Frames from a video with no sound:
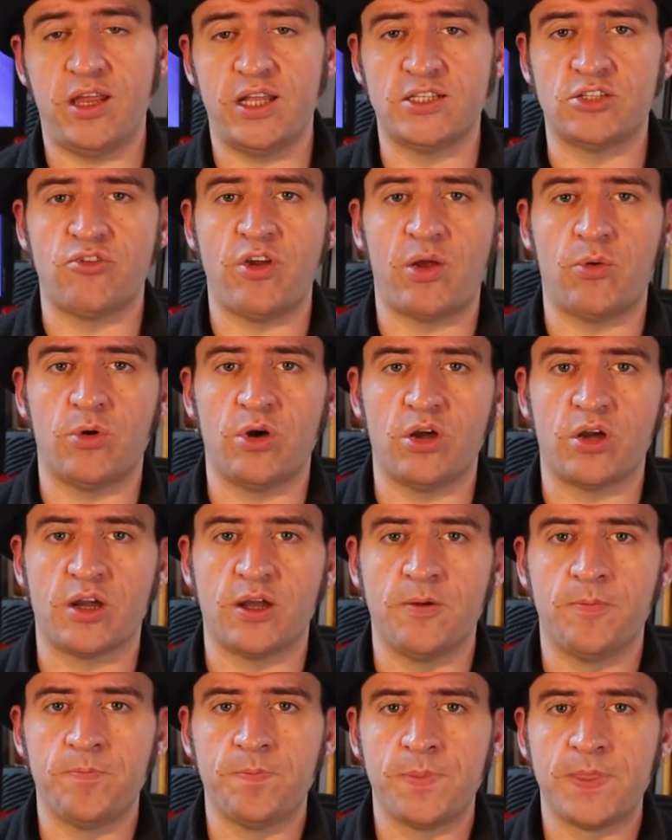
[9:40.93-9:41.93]
It's great
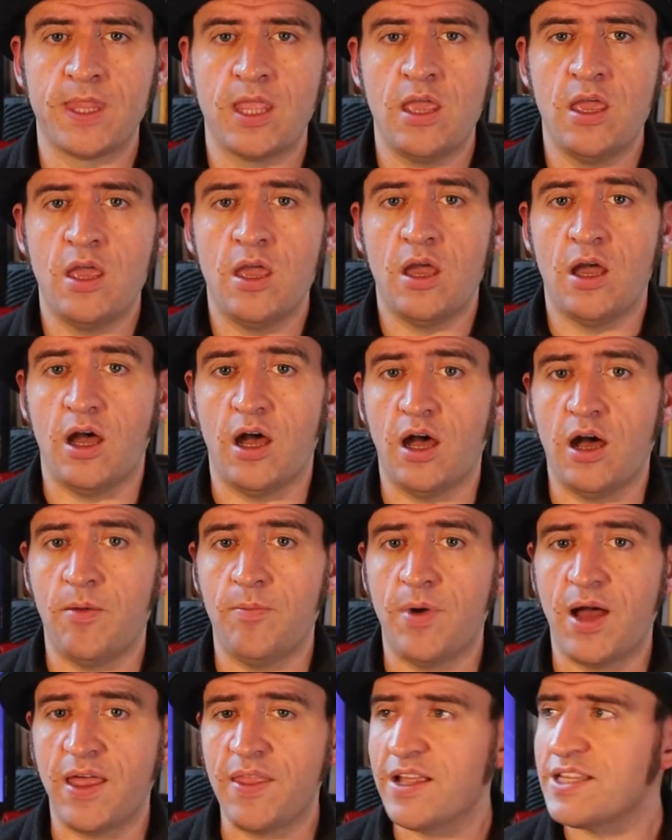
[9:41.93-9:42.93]
work.
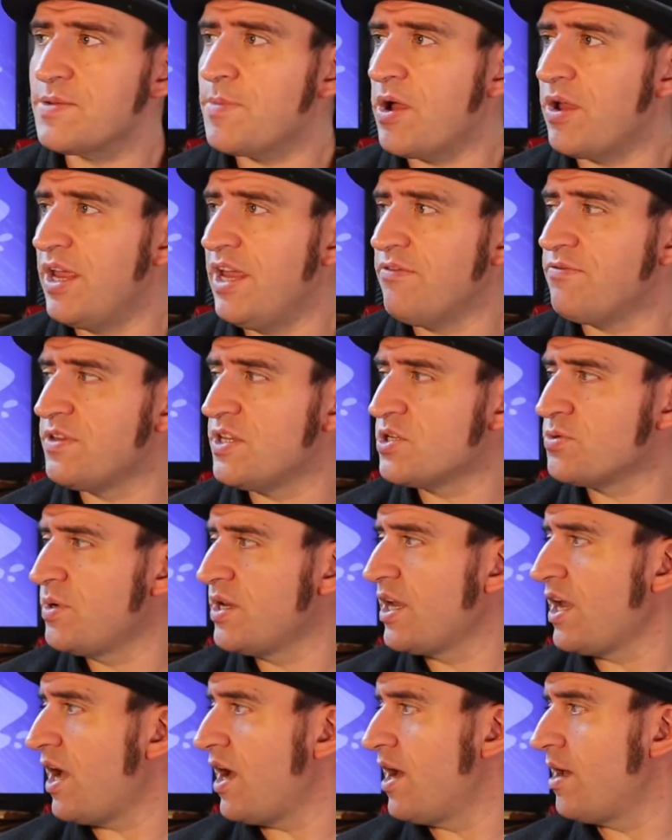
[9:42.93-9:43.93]
And that's about it for this
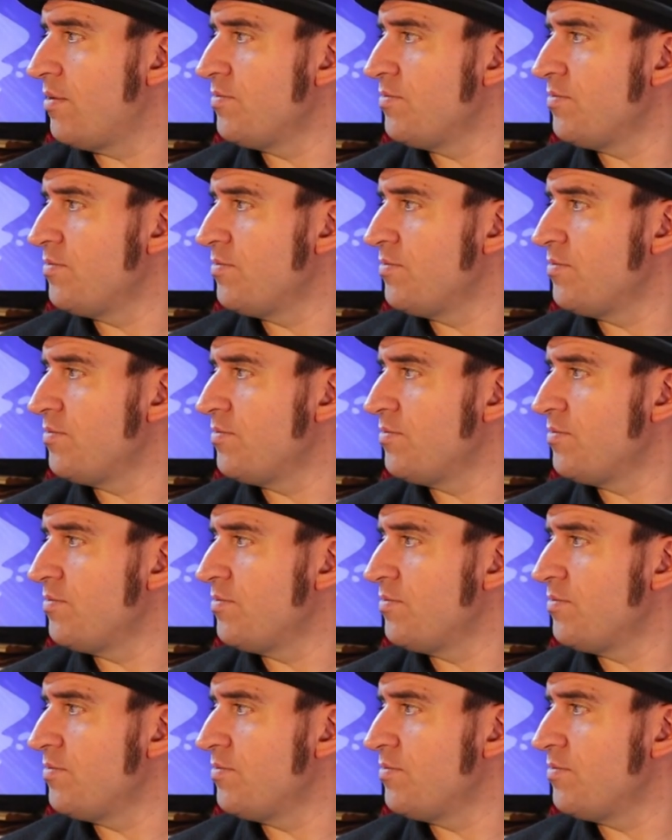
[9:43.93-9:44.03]
week.